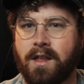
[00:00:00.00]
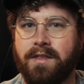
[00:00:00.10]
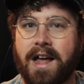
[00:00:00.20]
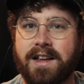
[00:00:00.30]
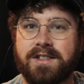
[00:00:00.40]

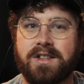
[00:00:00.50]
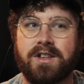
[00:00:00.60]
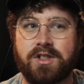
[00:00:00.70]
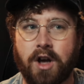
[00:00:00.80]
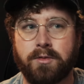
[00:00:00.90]
That is
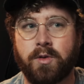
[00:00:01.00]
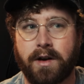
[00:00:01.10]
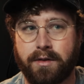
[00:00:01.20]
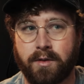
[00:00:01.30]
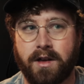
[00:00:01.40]
Psalm
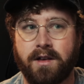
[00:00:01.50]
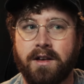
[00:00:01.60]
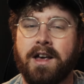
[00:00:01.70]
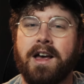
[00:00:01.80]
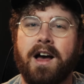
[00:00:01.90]
23.
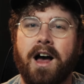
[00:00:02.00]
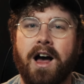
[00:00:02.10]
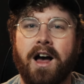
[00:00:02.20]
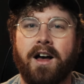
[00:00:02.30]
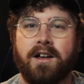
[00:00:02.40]

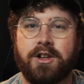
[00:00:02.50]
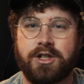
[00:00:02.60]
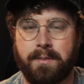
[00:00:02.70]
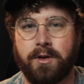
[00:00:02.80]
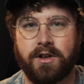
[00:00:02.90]
A
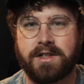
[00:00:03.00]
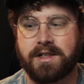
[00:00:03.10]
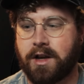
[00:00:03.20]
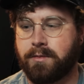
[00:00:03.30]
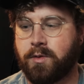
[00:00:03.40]
Shepherd Looks at
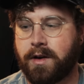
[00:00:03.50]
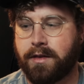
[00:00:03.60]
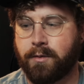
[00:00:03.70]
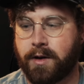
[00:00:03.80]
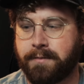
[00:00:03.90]
Psalm 23.